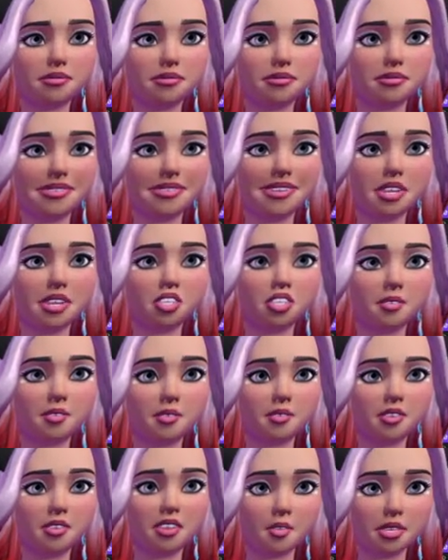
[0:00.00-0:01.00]
against
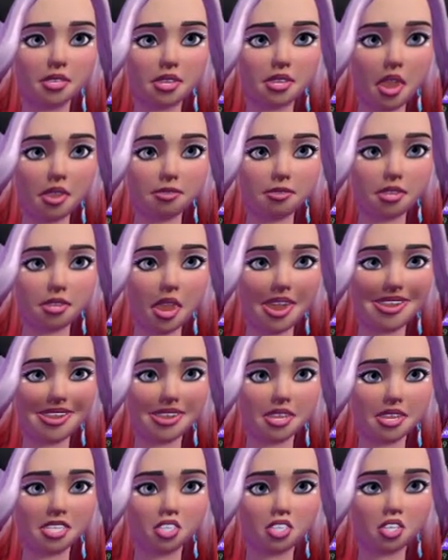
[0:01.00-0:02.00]
people doing that, but I
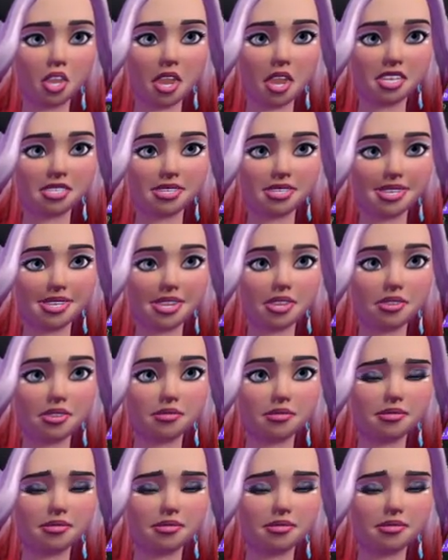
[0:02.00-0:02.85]
just like to think I can